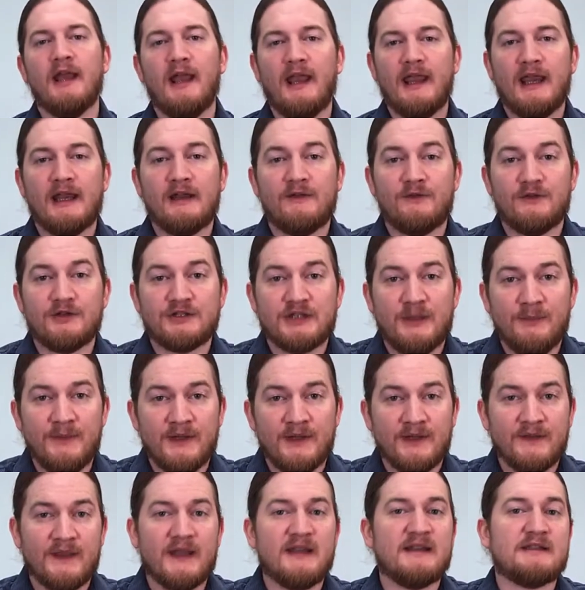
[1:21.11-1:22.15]
And if there's
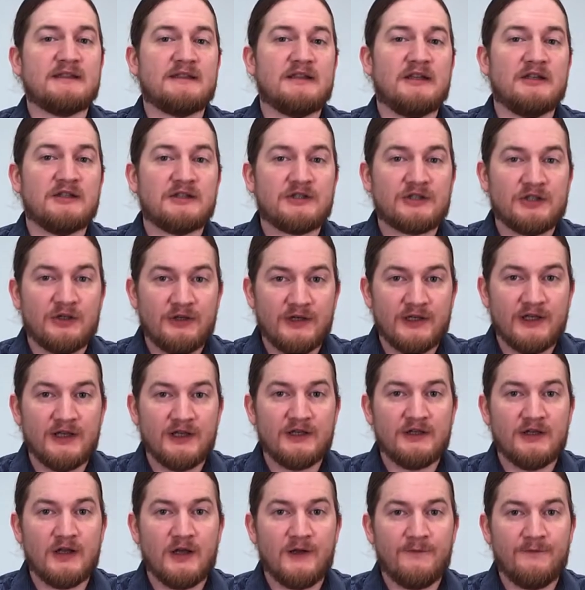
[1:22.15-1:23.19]
something that's concerning
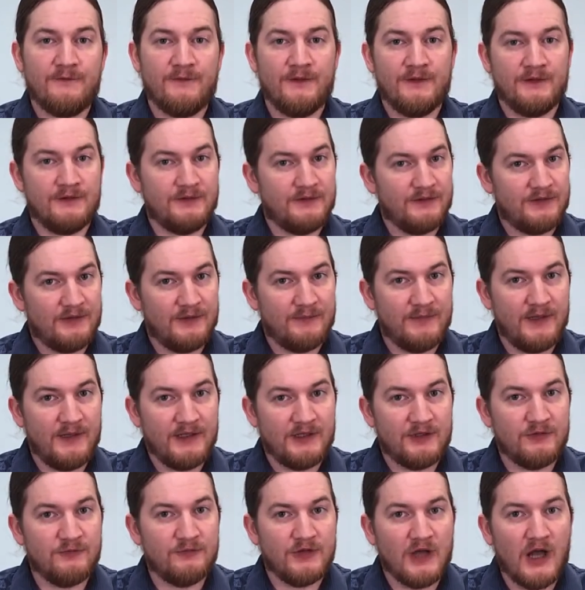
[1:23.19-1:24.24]
enough to make
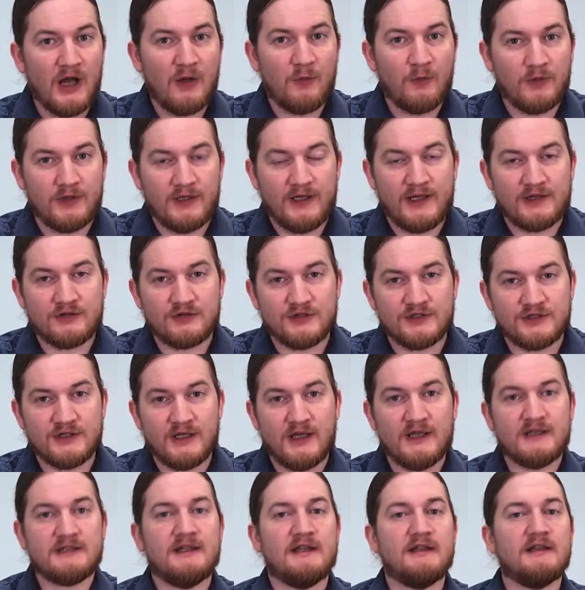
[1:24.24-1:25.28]
you not want to
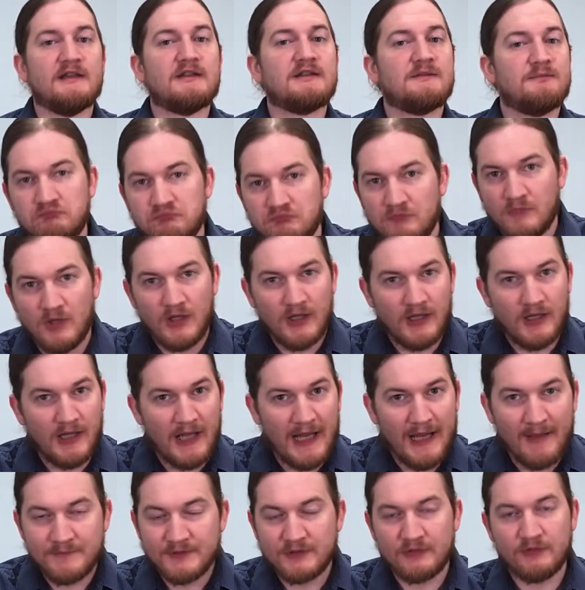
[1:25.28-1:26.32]
exercise, then it's
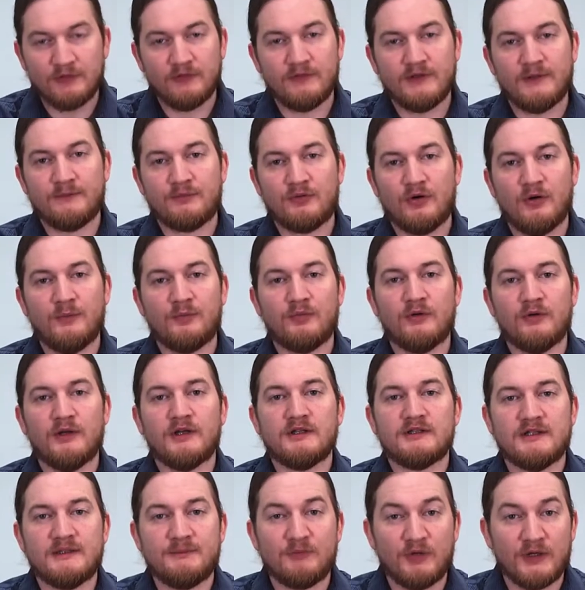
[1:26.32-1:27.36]
absolutely
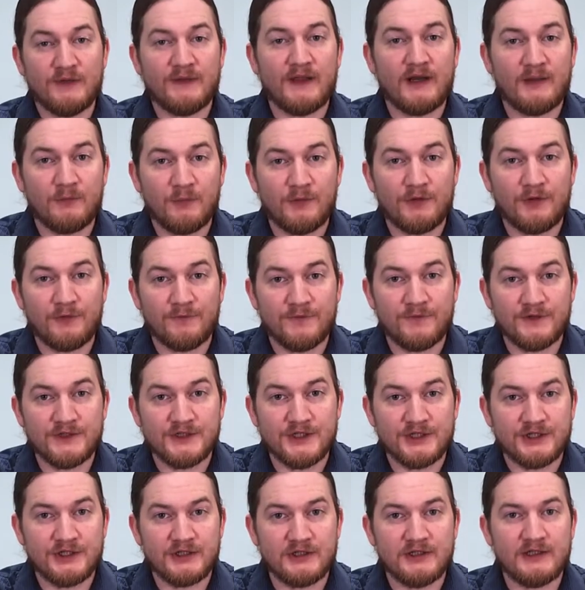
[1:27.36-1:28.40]
appropriate to bring that up with your
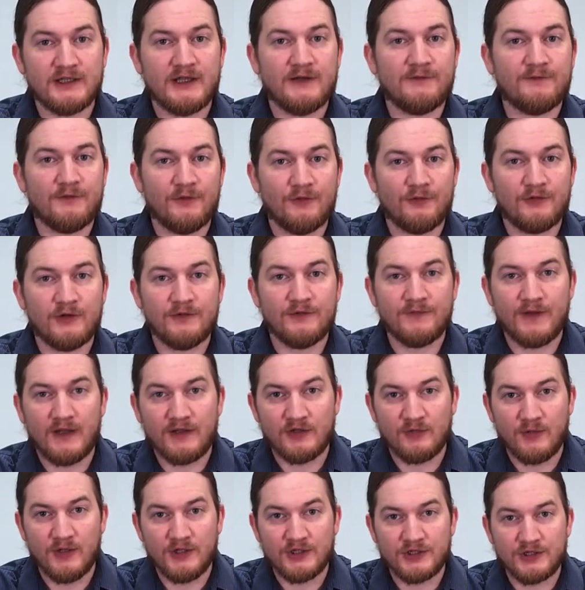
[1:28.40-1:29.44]
physician and get further
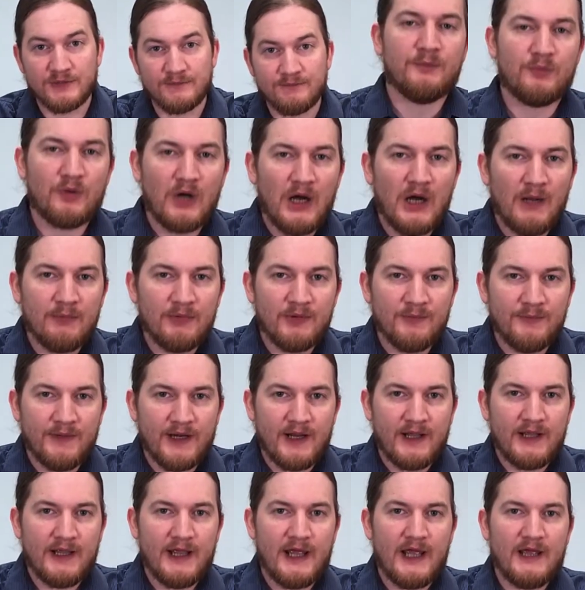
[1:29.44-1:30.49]
evaluation. The problem that
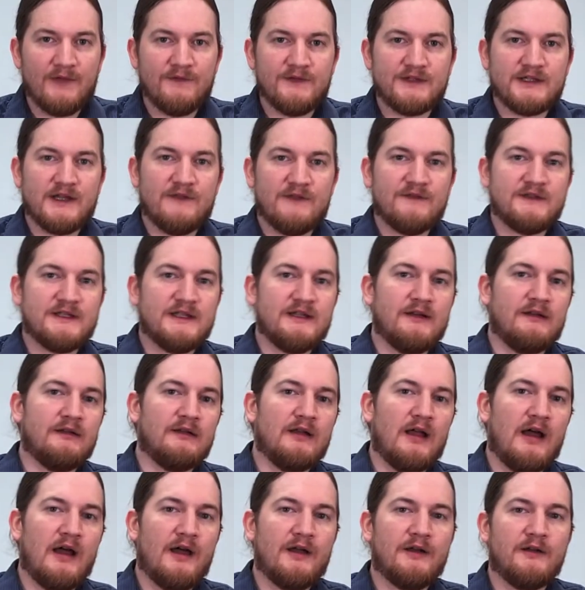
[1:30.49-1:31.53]
I have is I've seen a
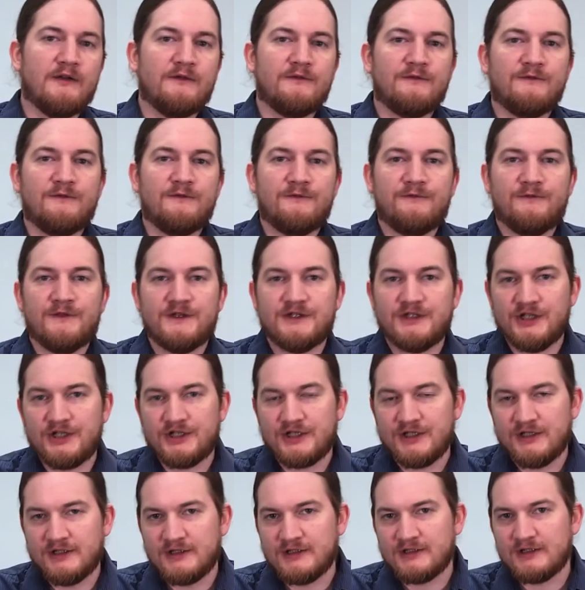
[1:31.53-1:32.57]
lot of
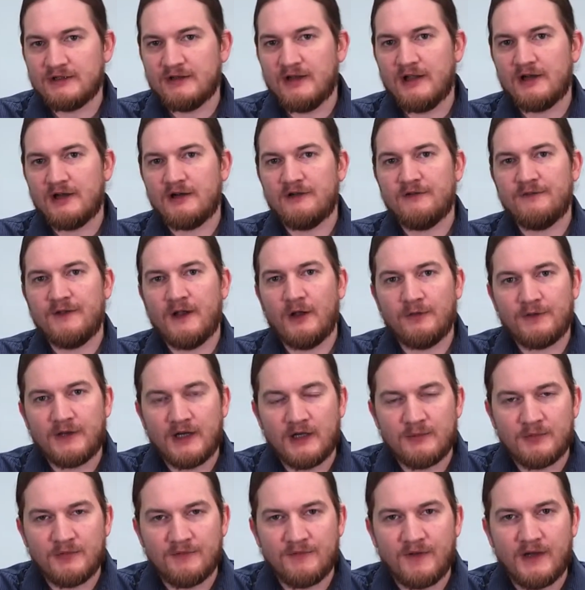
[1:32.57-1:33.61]
physicians, a lot of
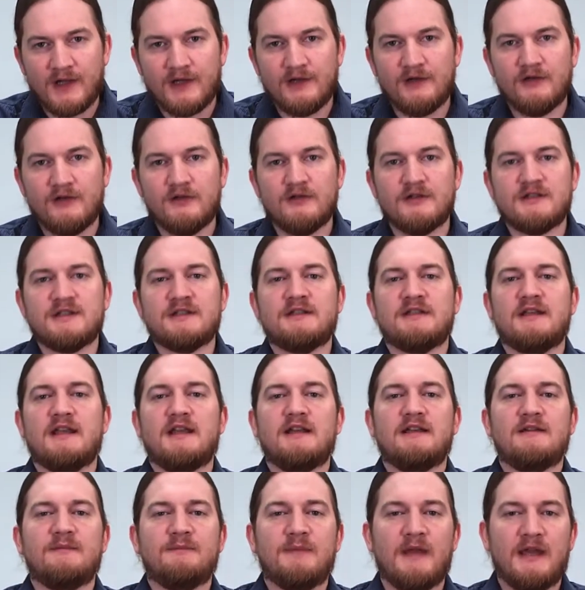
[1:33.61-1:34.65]
healthcare providers say
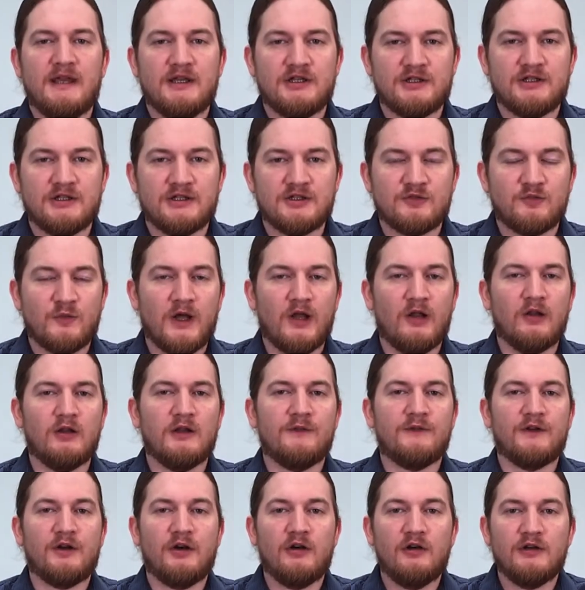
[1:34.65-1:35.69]
to patients, well, if
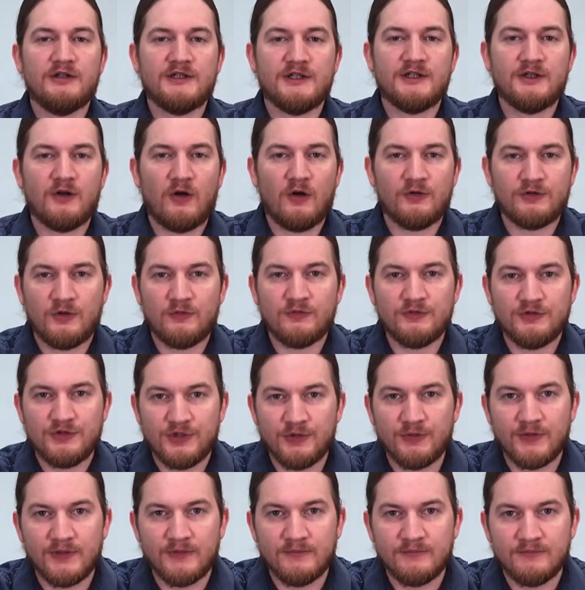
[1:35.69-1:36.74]
it hurts at all, don't
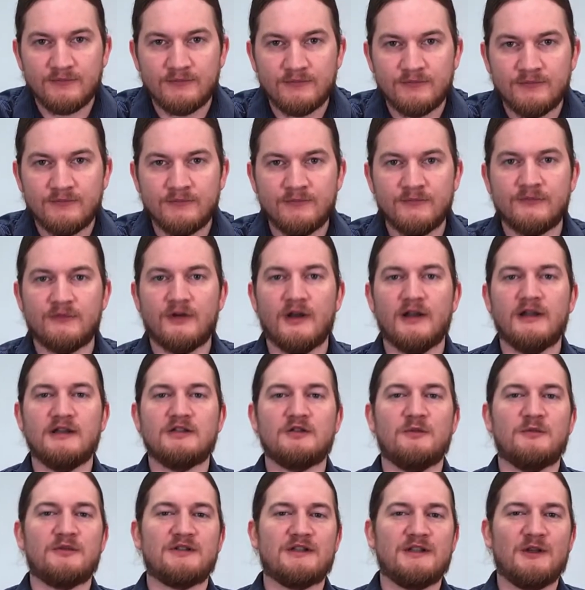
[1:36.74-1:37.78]
do it. Right? It's
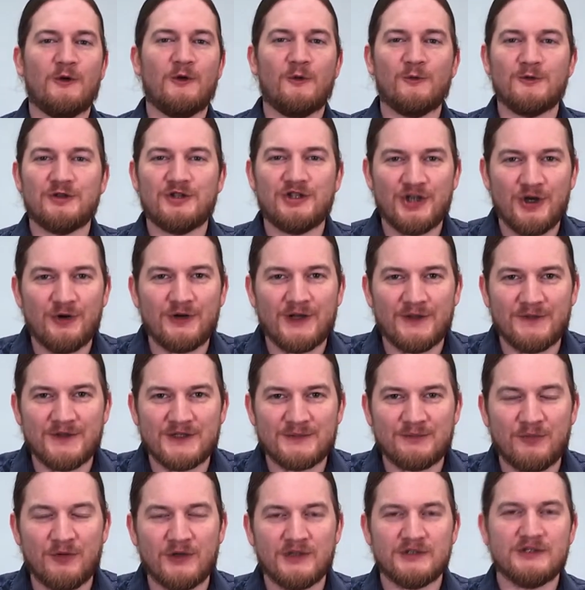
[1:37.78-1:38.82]
almost the old joke at this
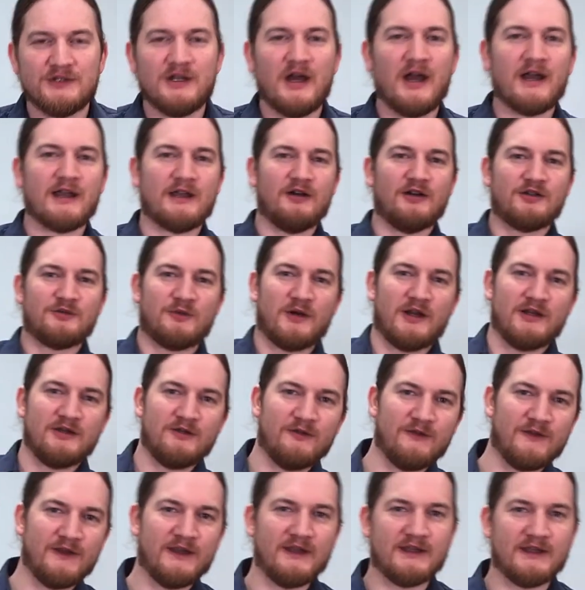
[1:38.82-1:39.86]
point. Doc, it hurts when I
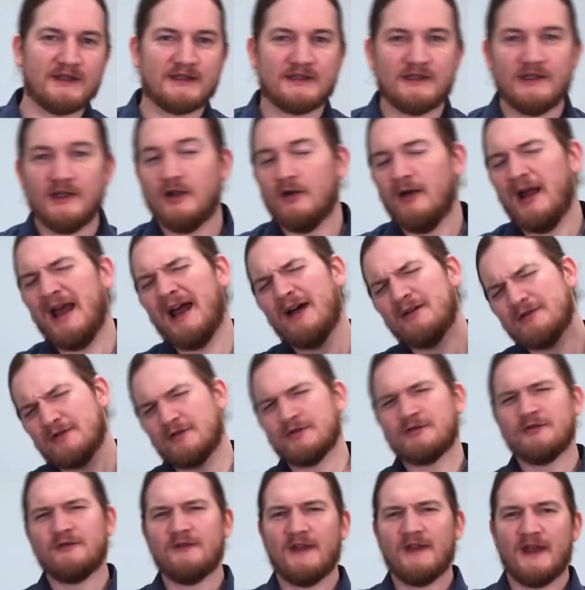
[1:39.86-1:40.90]
do this. Oh, don't
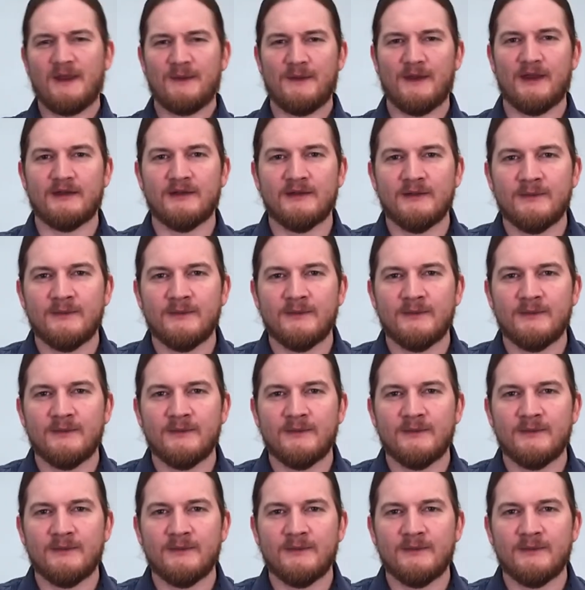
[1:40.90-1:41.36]
do that then.